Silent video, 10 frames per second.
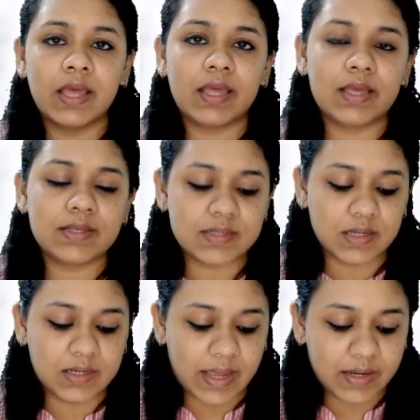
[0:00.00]
is
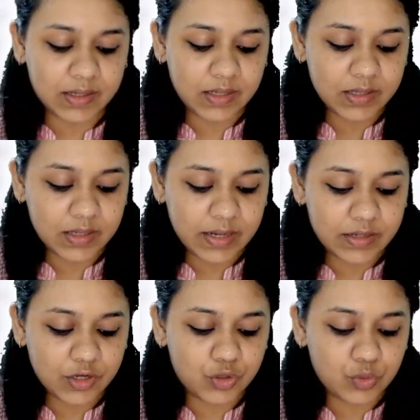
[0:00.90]
directly
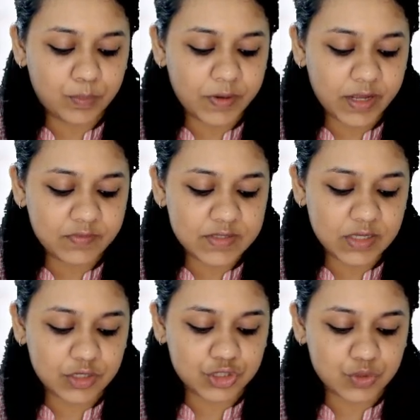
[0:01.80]
related to
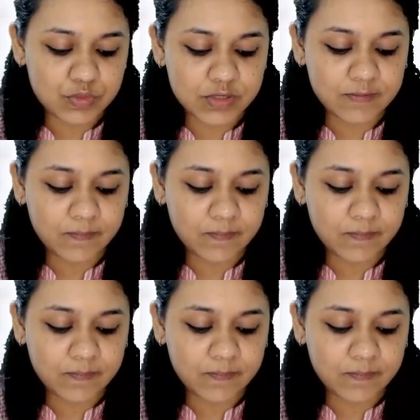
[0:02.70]
privacy issues.